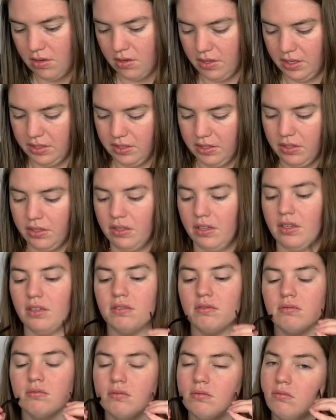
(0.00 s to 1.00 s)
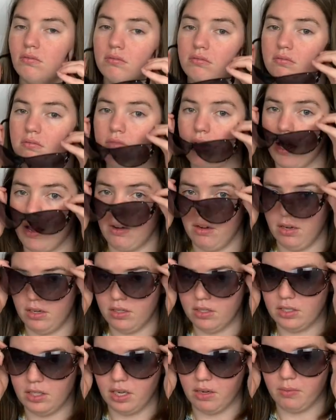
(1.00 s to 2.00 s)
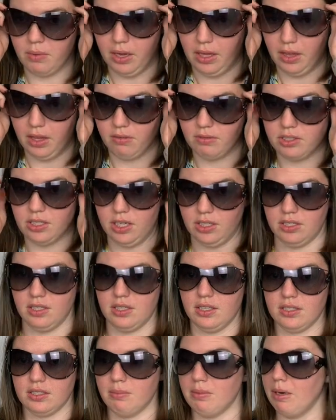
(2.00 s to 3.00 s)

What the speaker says: These are good. I don't understand why they rejected these.